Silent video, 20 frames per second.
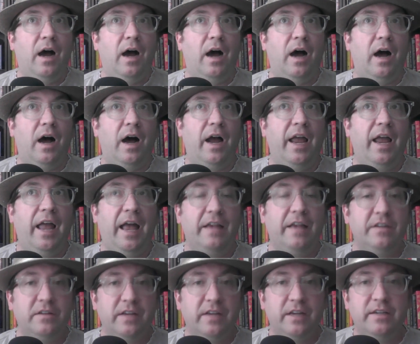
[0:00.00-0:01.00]
I
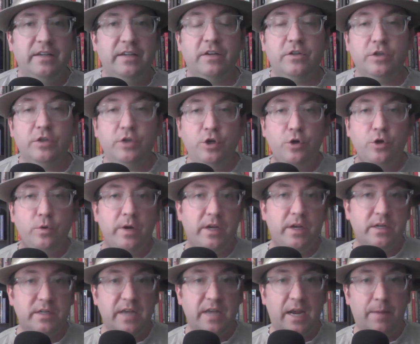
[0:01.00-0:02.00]
hesitate to get too
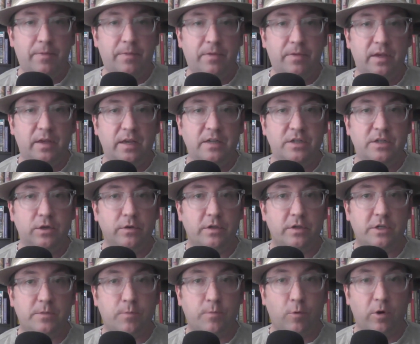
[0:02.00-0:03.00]
in-depth until the
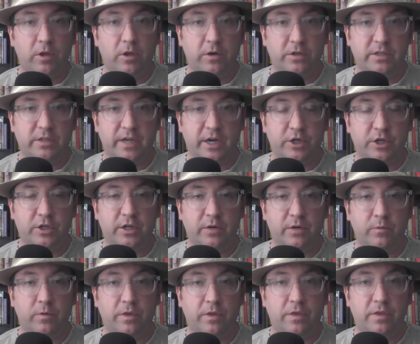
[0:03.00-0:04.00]
spoiler
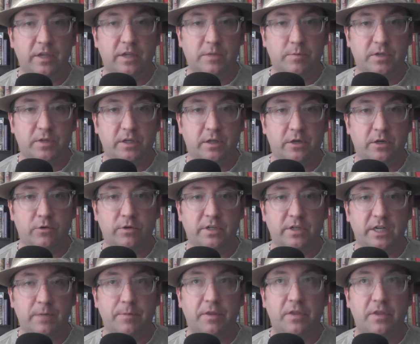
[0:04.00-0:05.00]
section with this particular
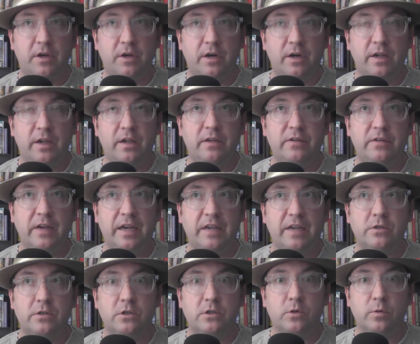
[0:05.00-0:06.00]
critique, but there is a
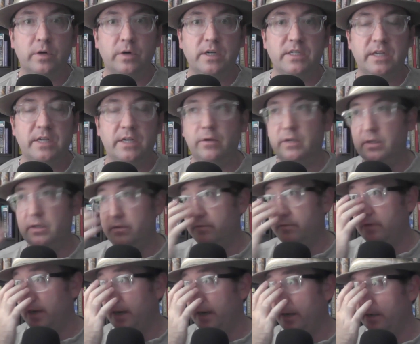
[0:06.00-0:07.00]
storytelling
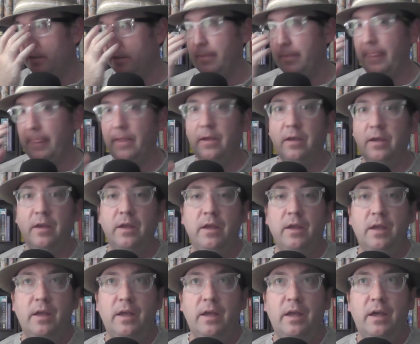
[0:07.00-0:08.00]
device
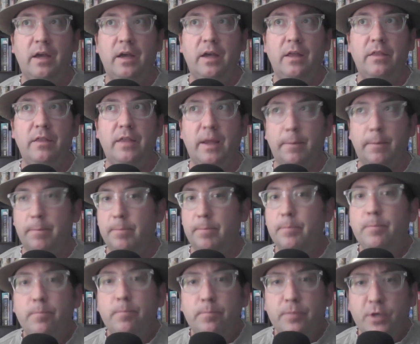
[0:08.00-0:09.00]
that
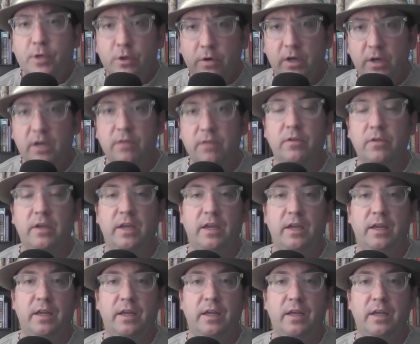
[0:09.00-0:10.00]

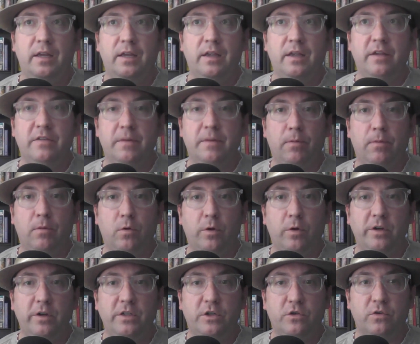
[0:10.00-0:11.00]
putatively is
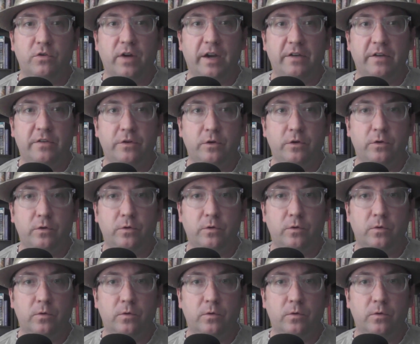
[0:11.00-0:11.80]
employed to try to